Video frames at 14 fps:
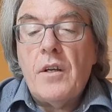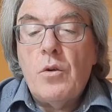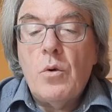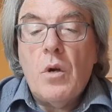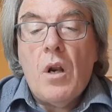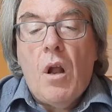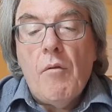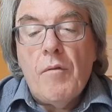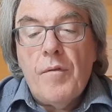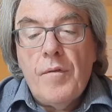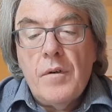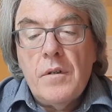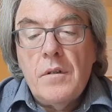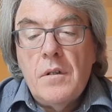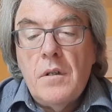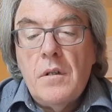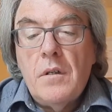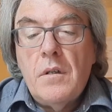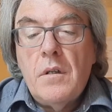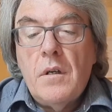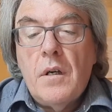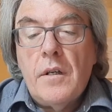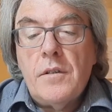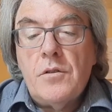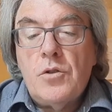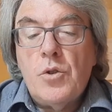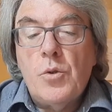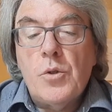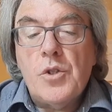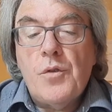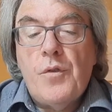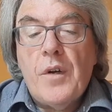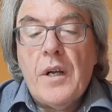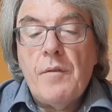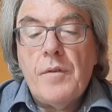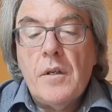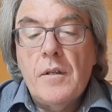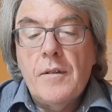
your love endures forever.